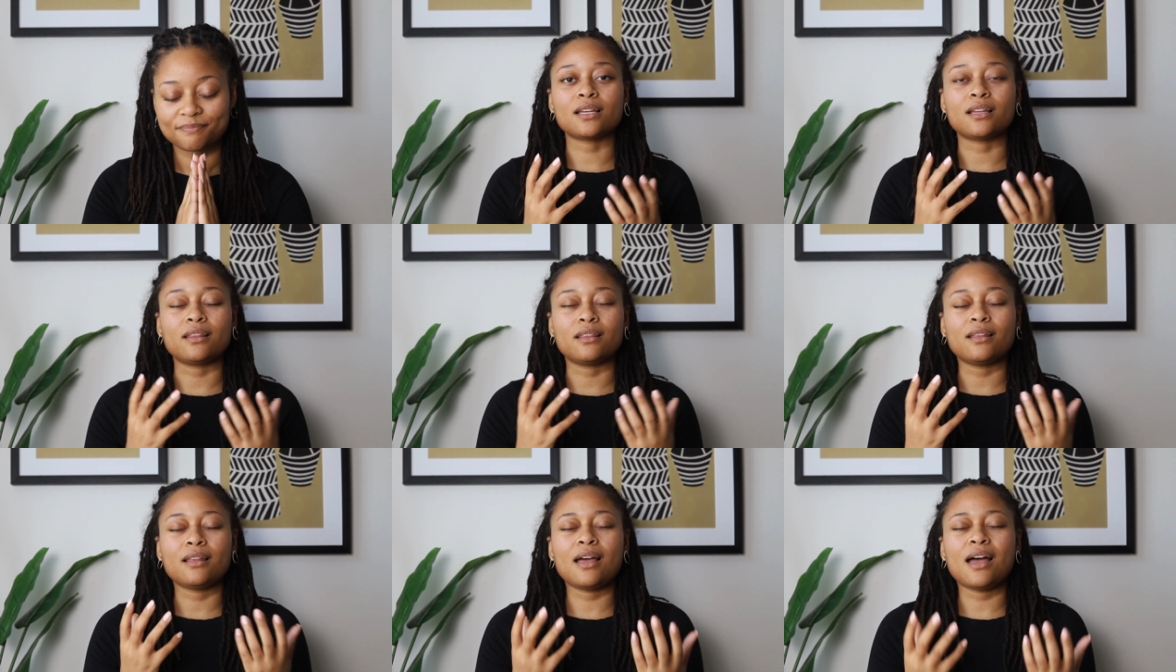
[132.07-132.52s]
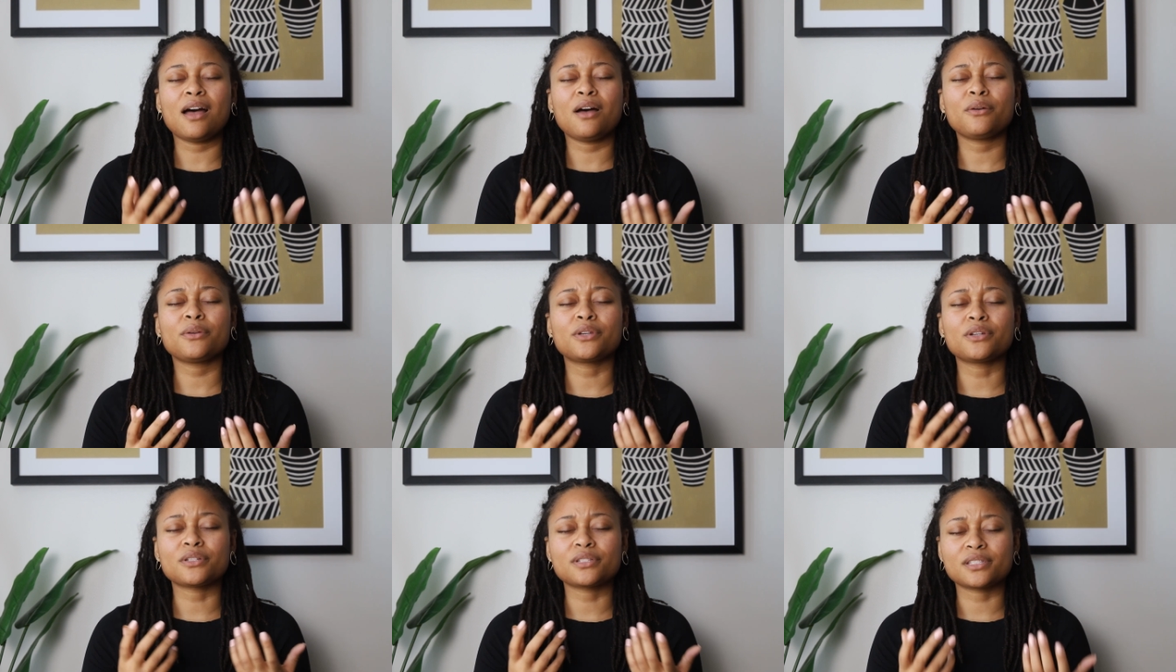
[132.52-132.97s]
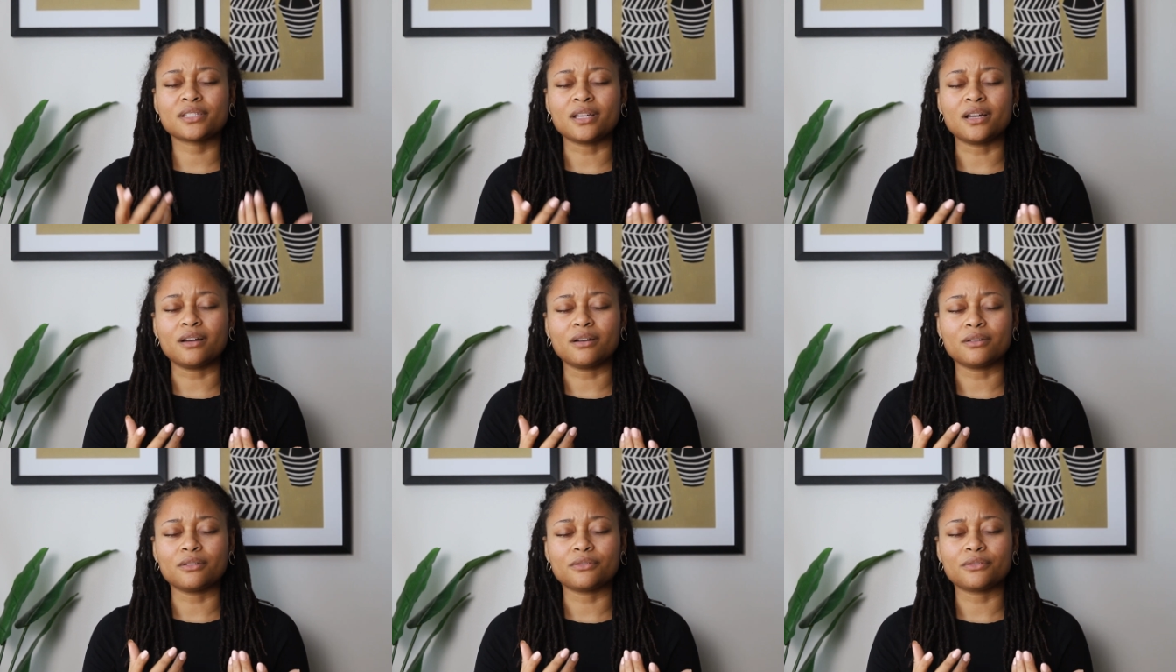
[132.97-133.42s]
Allow
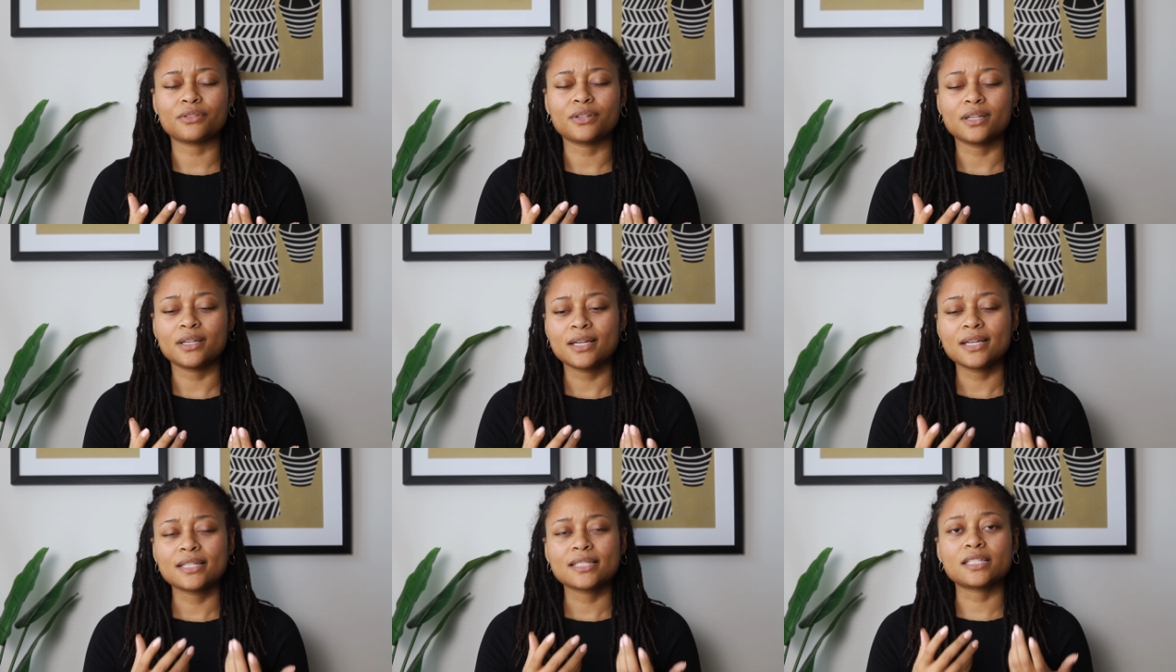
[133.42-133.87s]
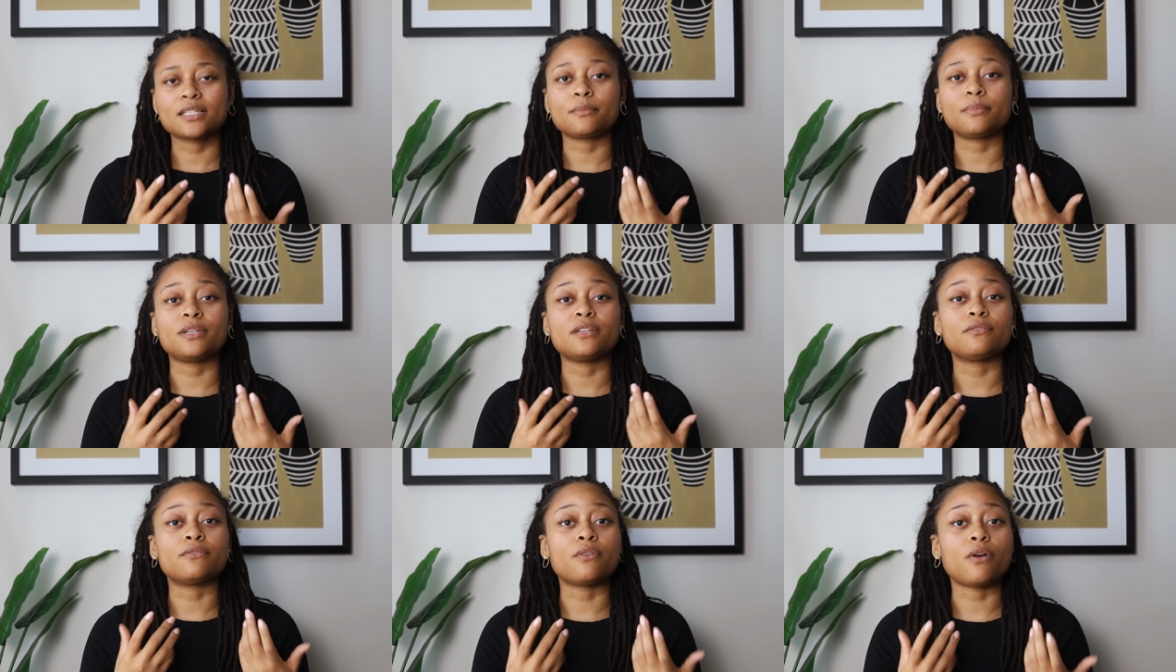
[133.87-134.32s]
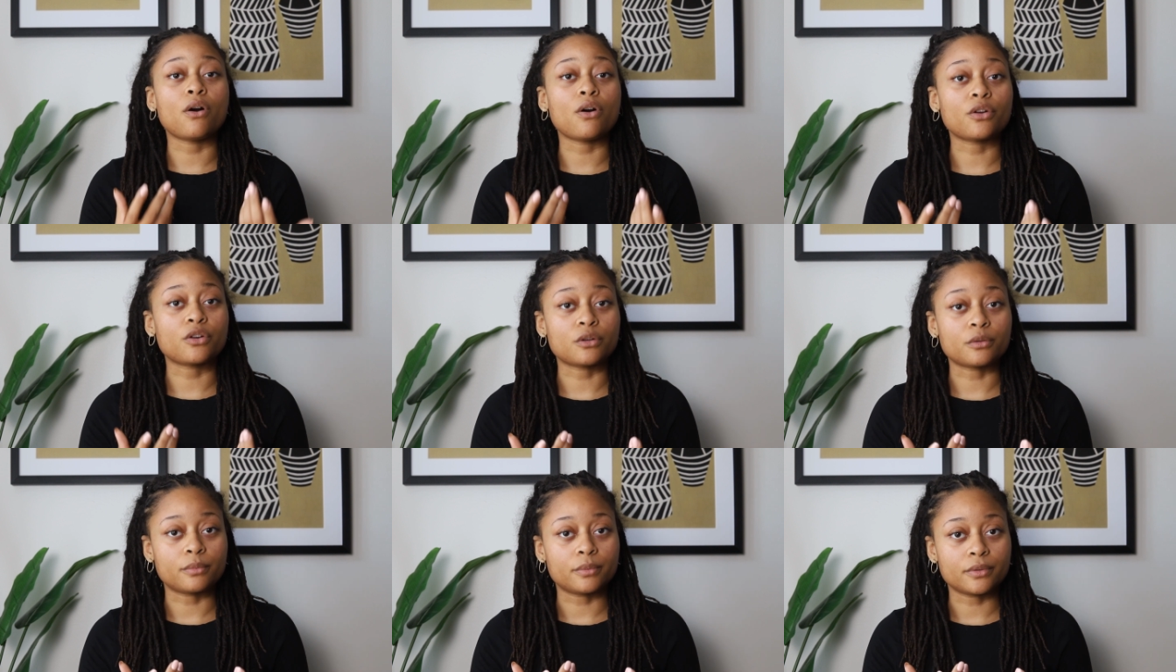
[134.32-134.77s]
yourself to be
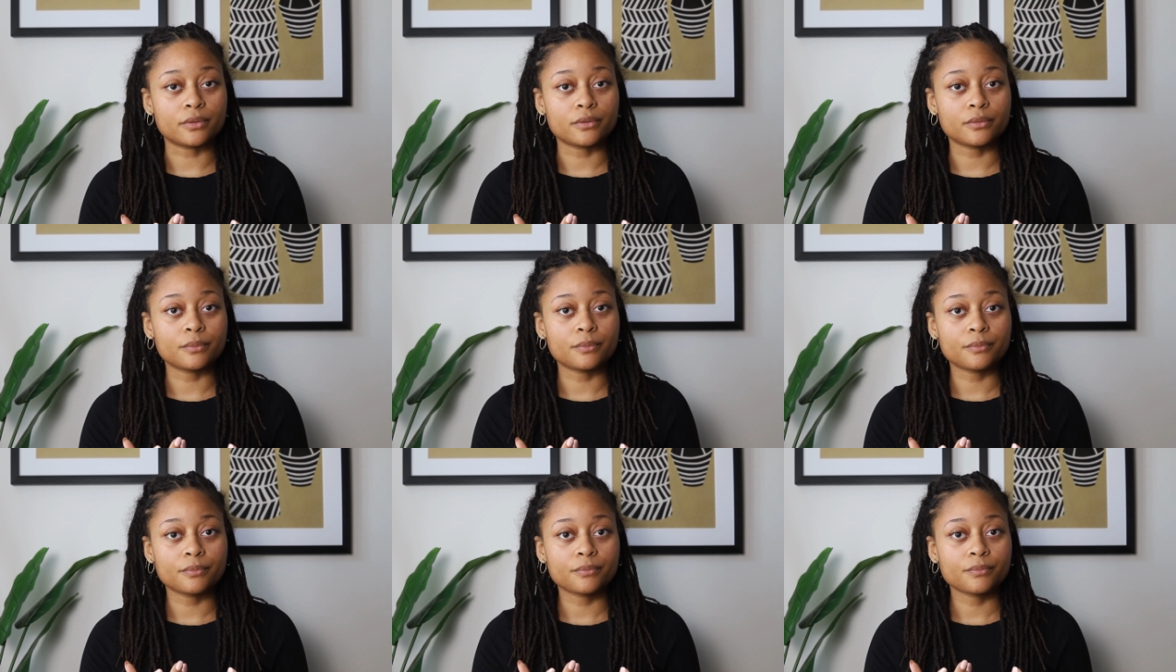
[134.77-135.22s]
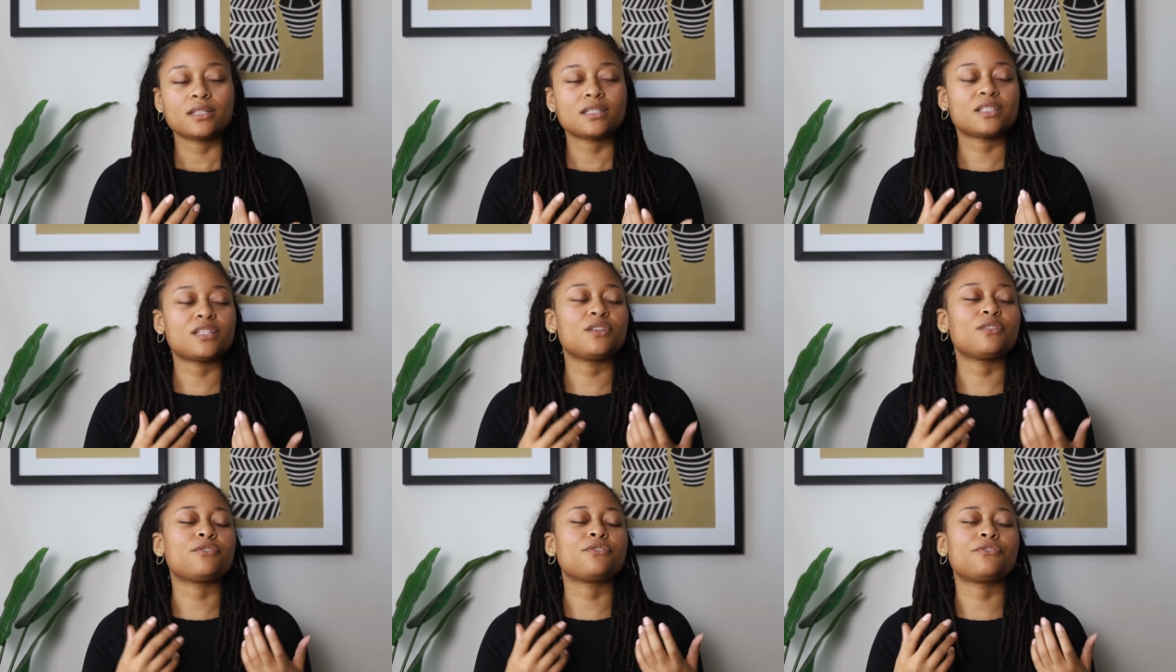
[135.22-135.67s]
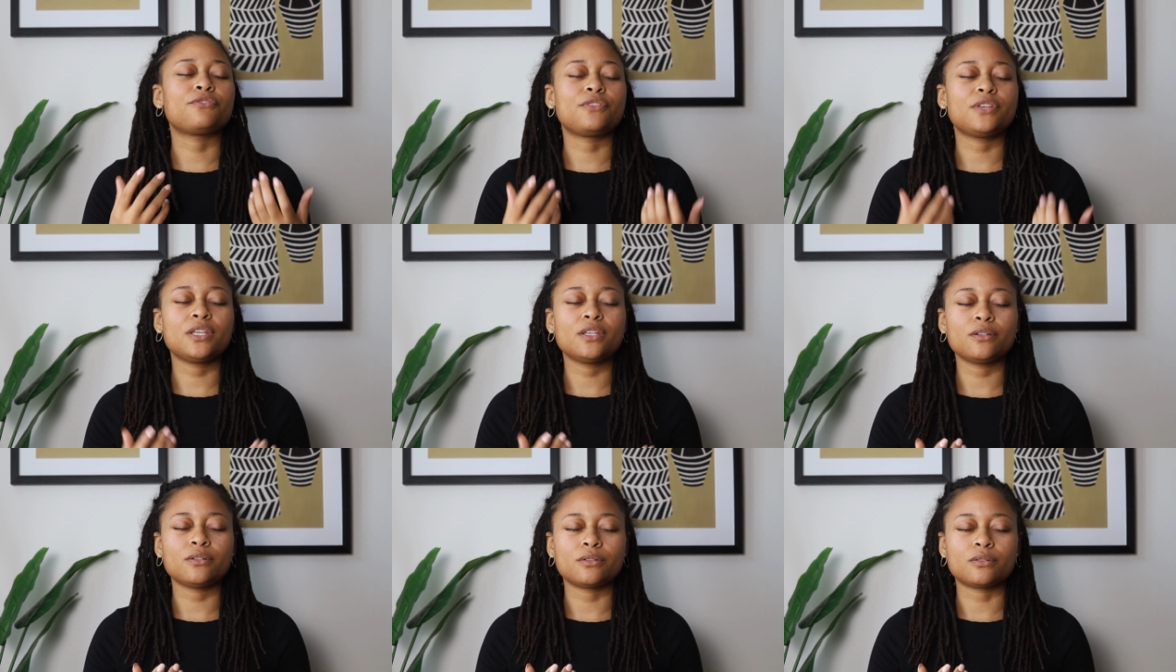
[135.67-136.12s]
vulnerable, to
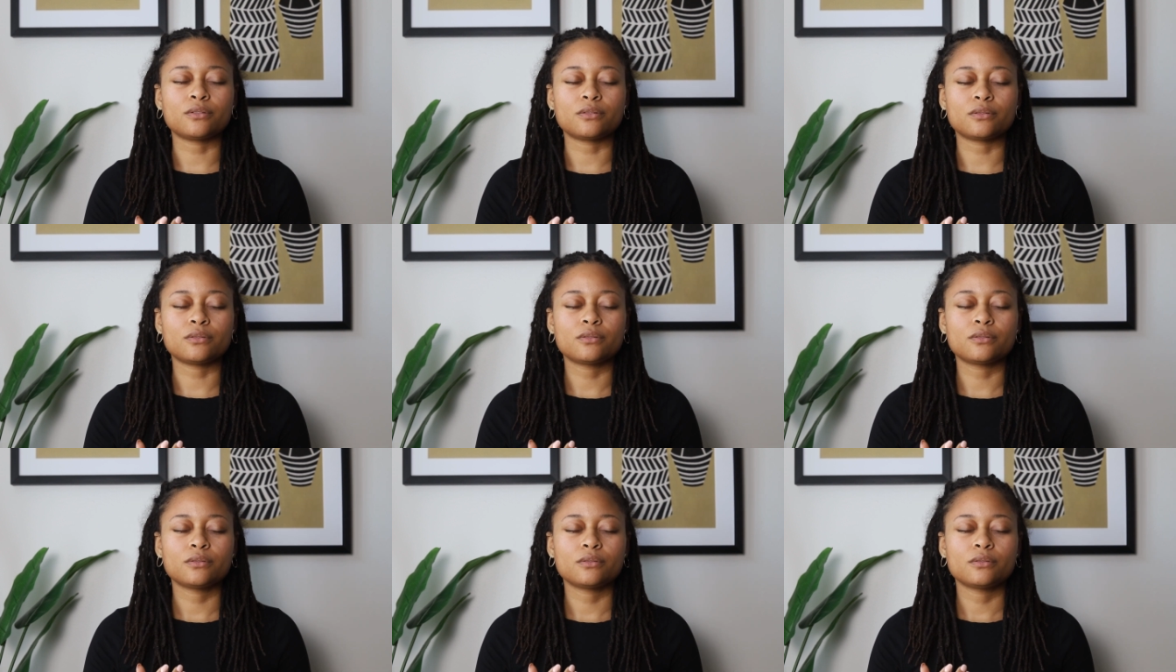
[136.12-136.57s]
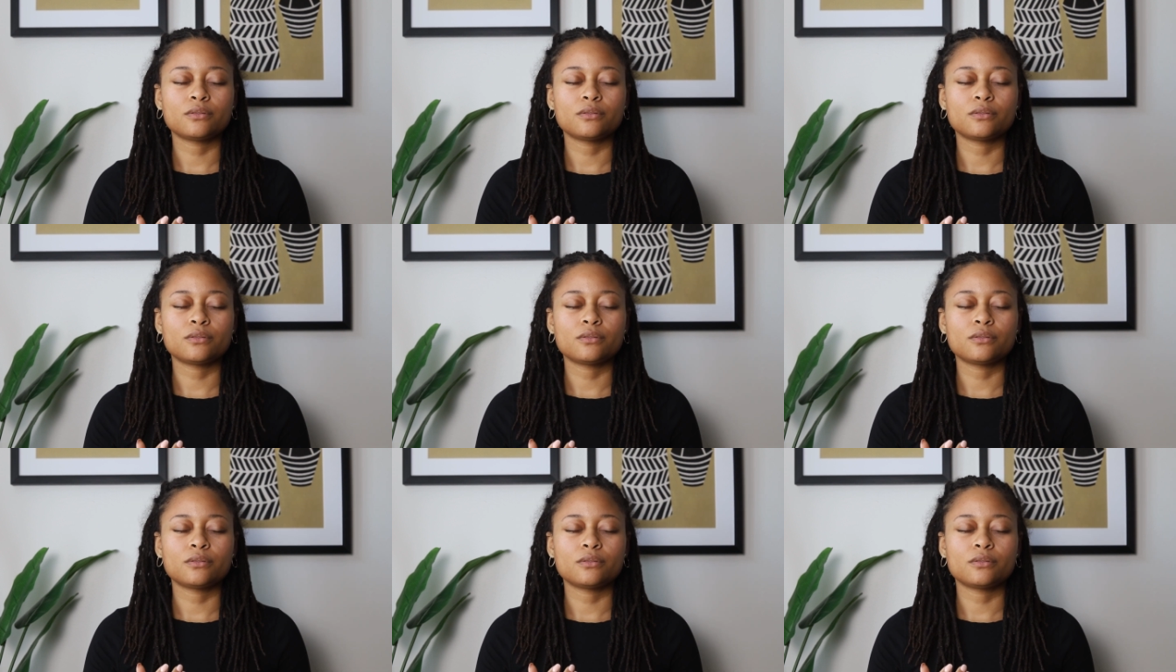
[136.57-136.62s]
feel